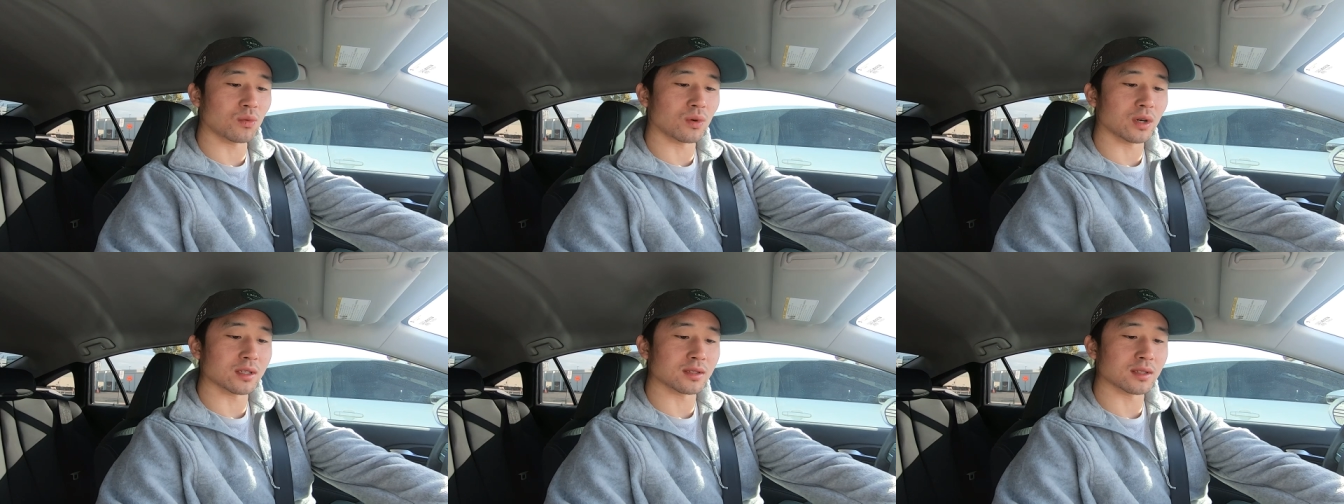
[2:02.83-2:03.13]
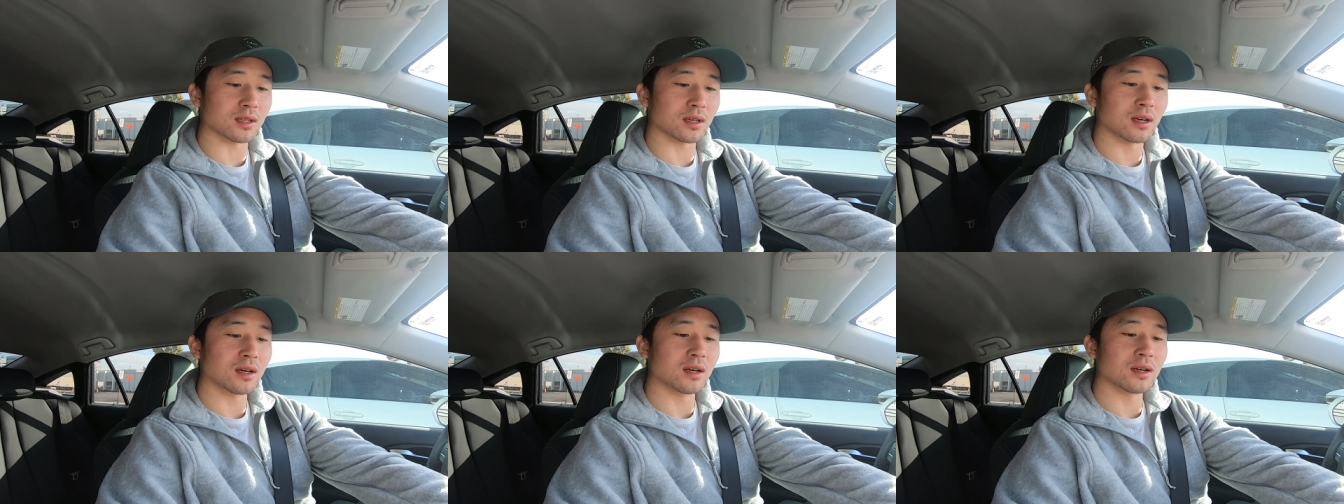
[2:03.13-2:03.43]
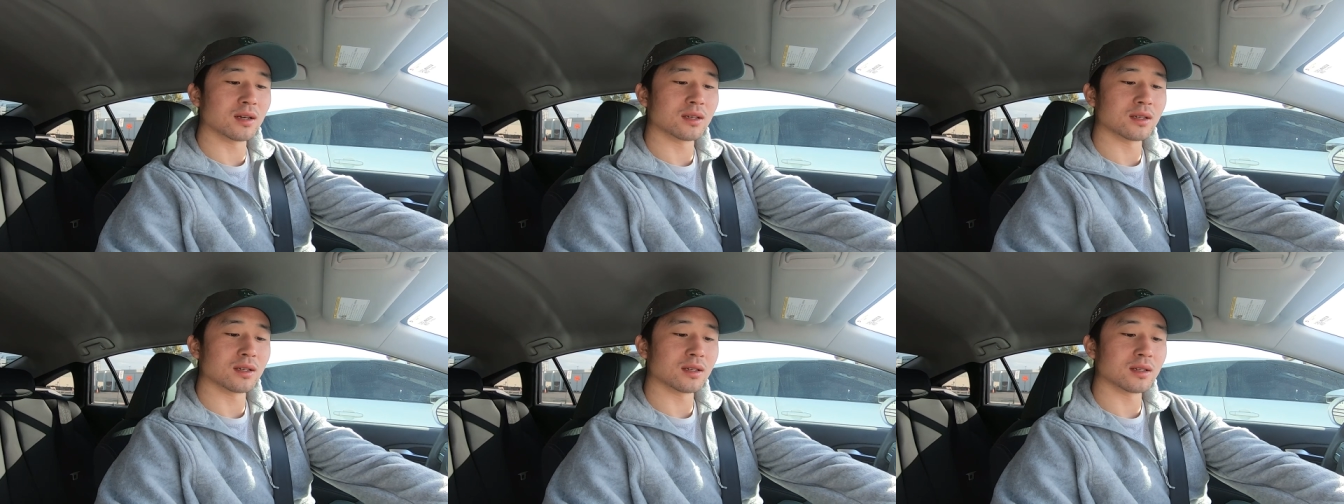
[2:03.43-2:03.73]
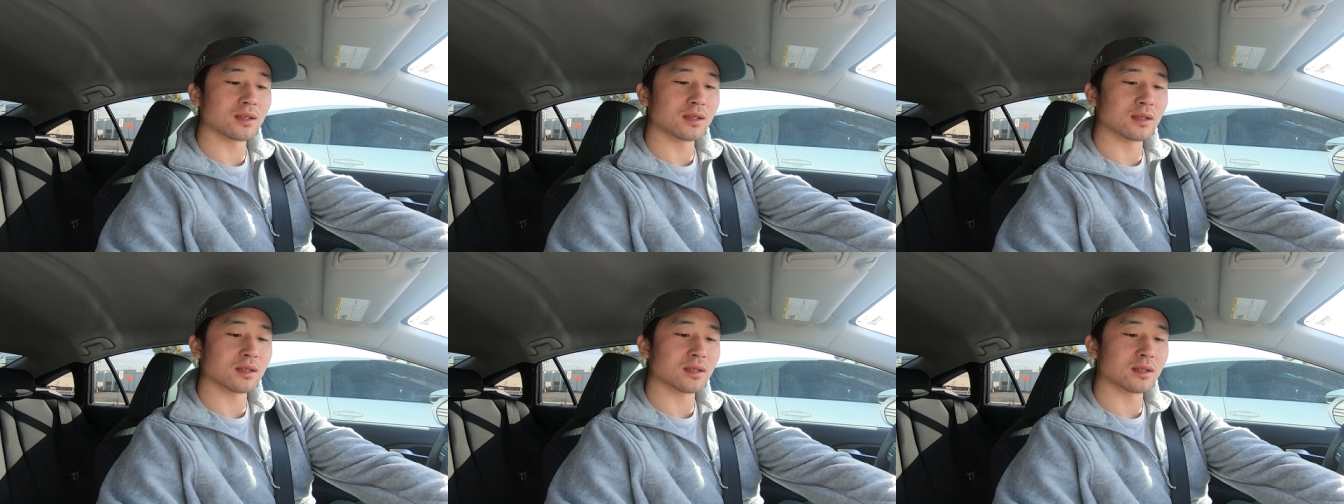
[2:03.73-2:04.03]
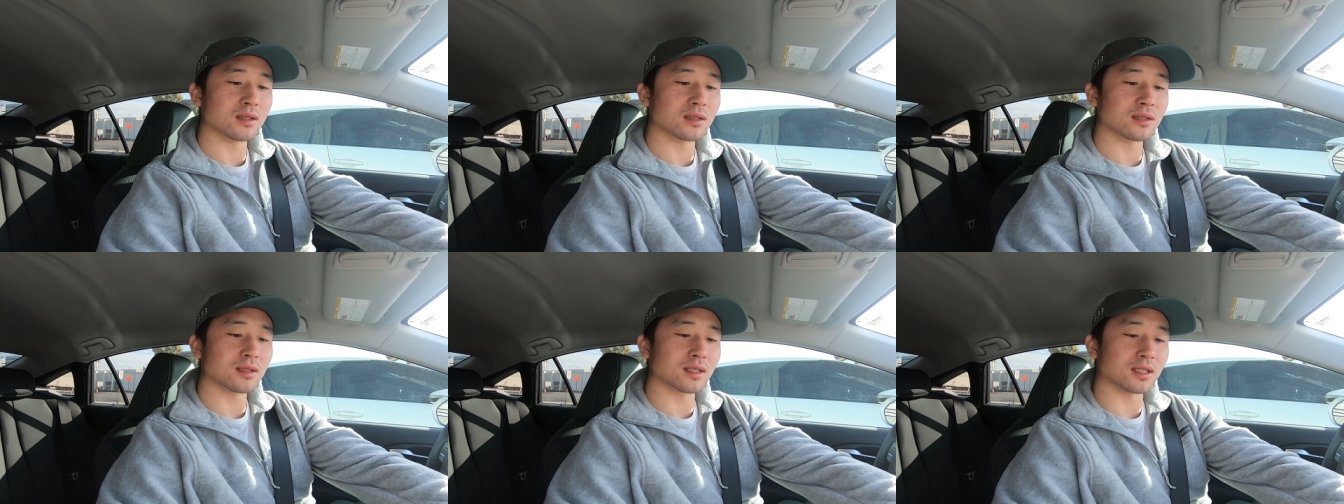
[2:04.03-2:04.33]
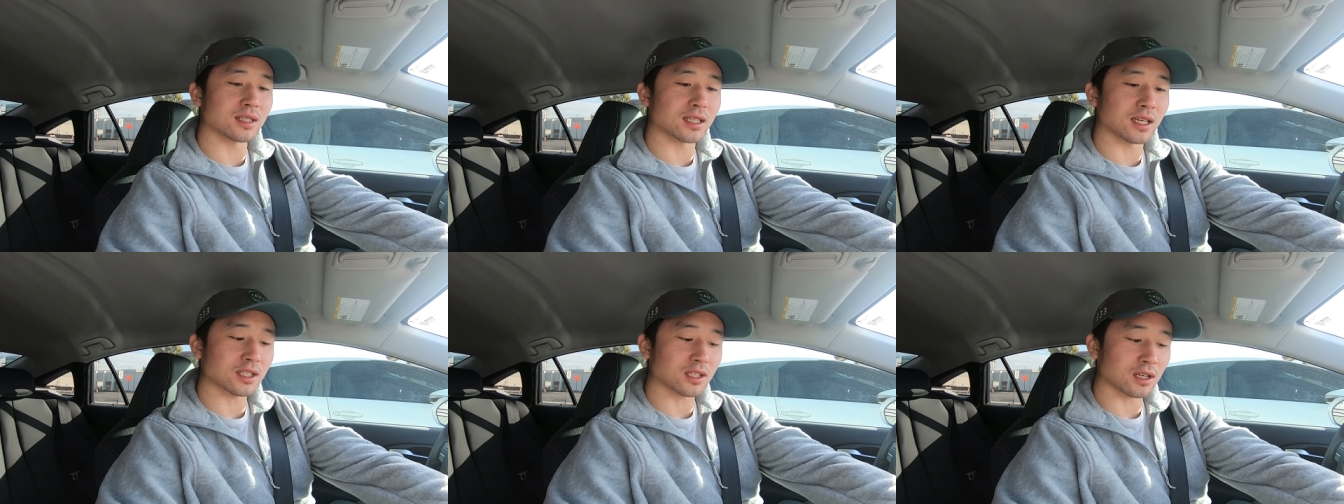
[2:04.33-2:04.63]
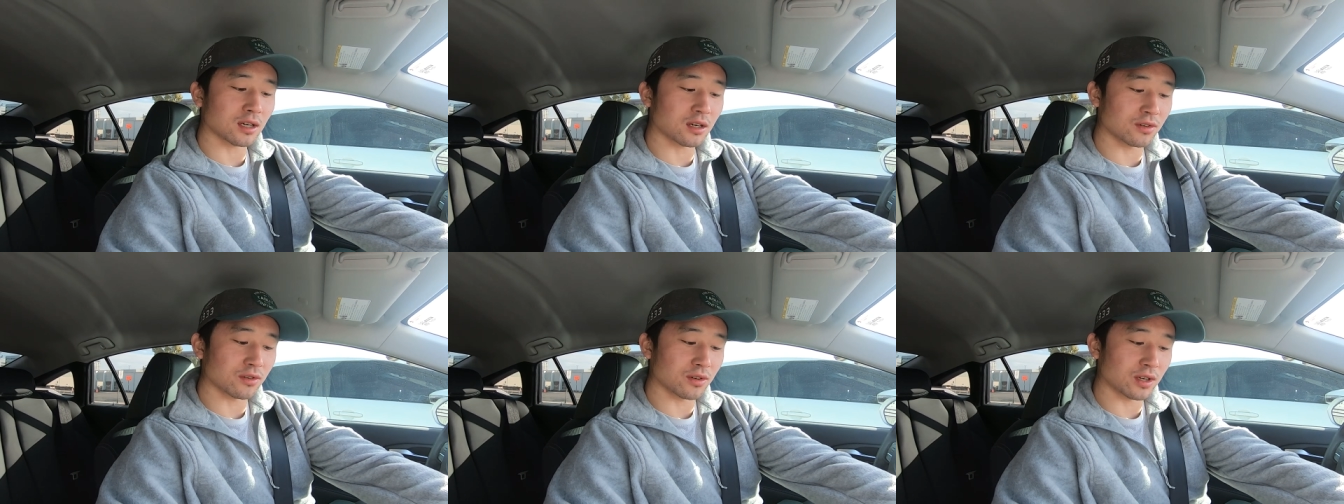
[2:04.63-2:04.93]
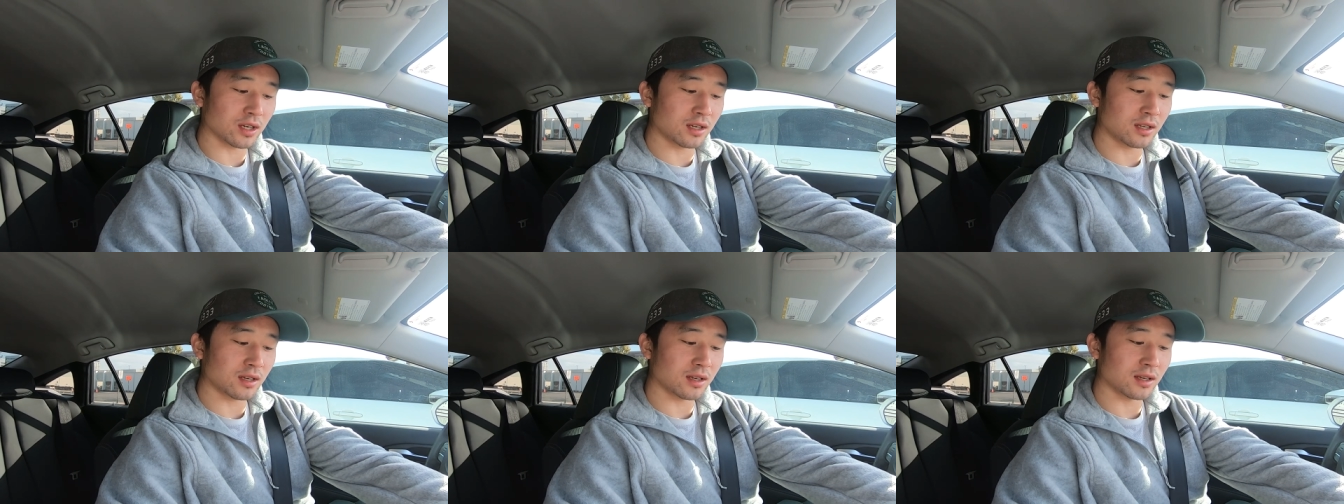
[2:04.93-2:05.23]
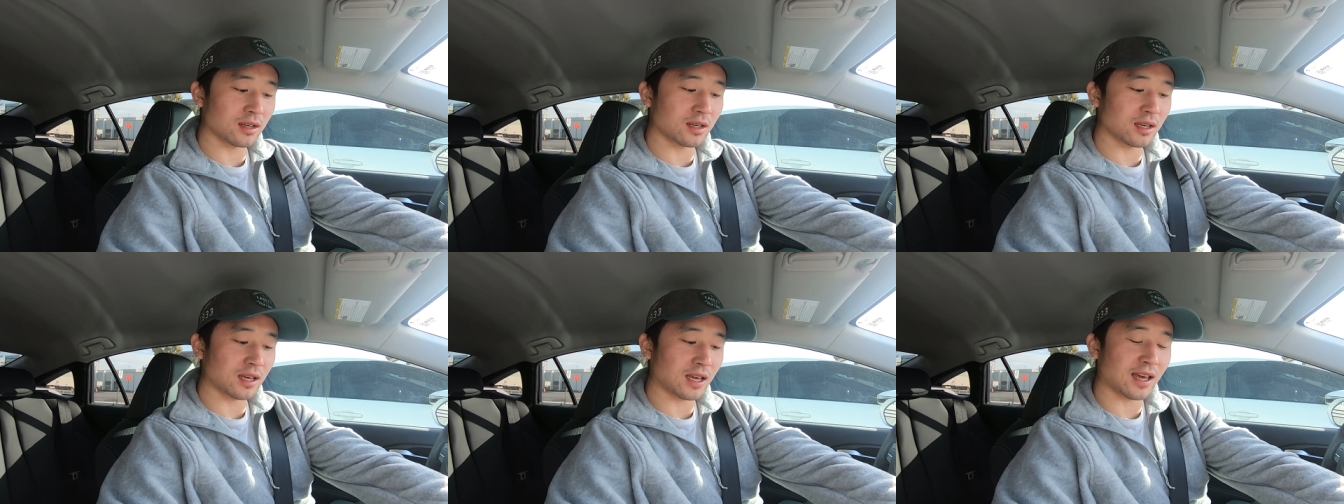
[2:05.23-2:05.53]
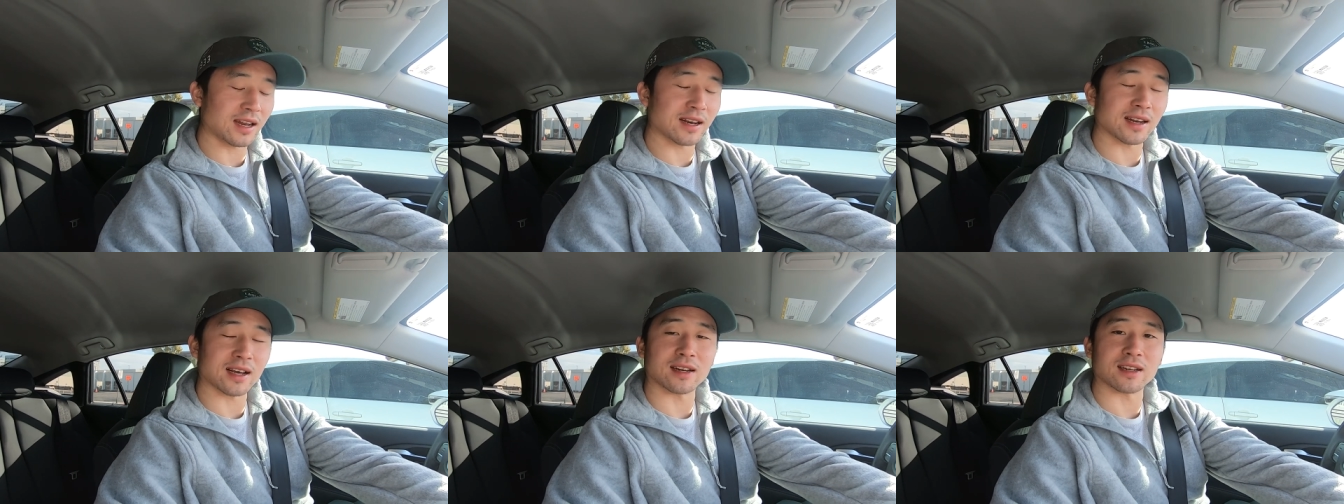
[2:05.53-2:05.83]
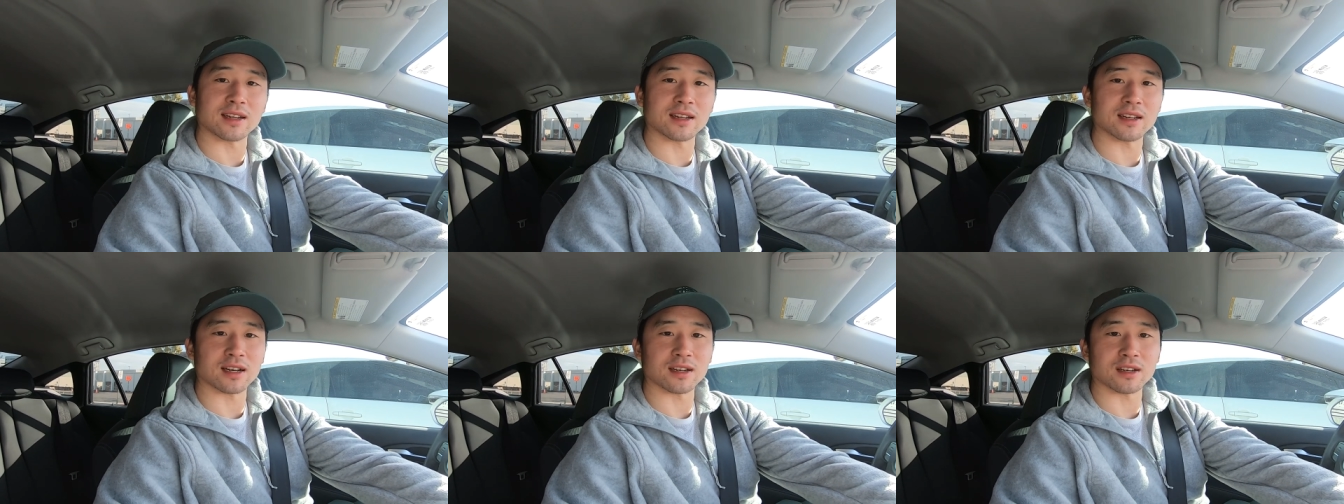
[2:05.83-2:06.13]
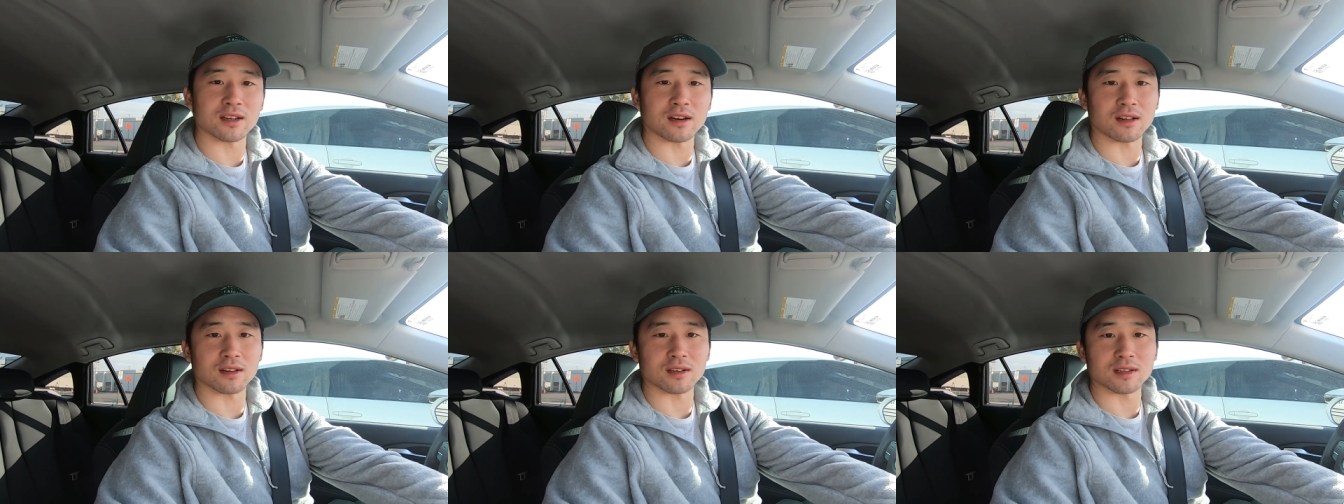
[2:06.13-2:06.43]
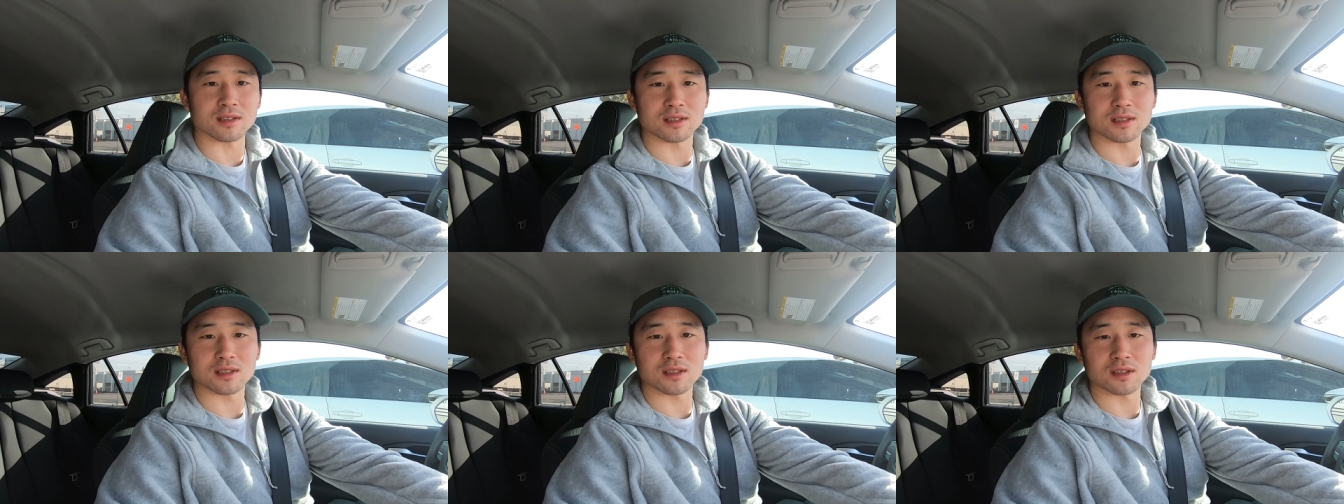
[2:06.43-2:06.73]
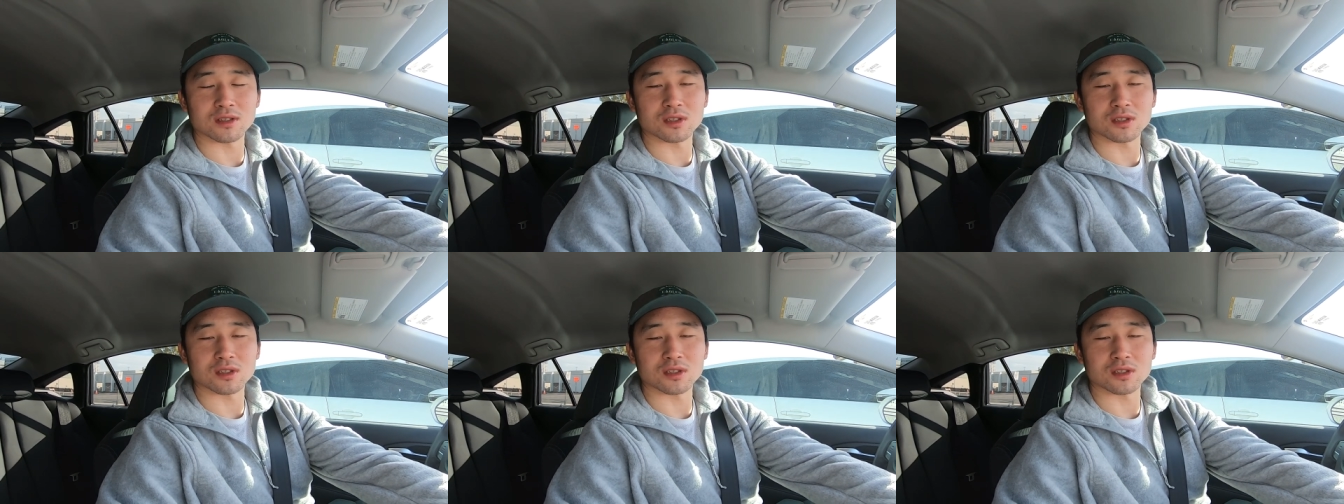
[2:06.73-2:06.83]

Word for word: was $699.